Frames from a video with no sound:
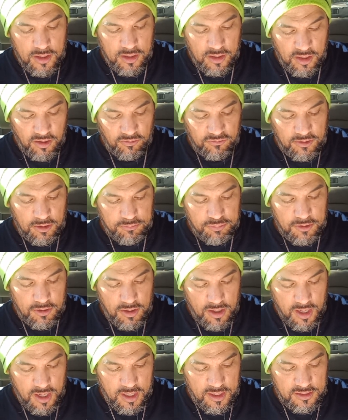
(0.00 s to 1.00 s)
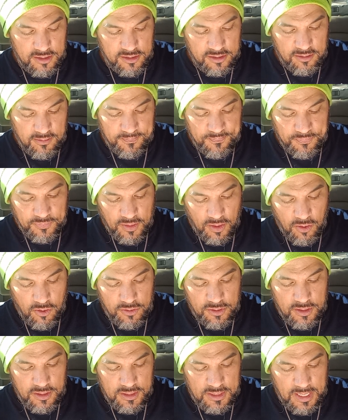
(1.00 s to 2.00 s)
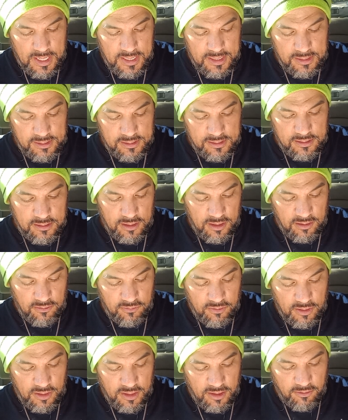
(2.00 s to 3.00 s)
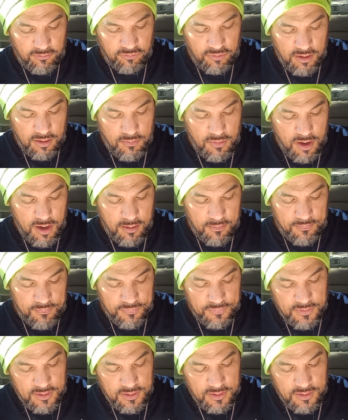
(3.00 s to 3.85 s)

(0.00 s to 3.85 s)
Lift up your heads, O ye gates, even lift them up,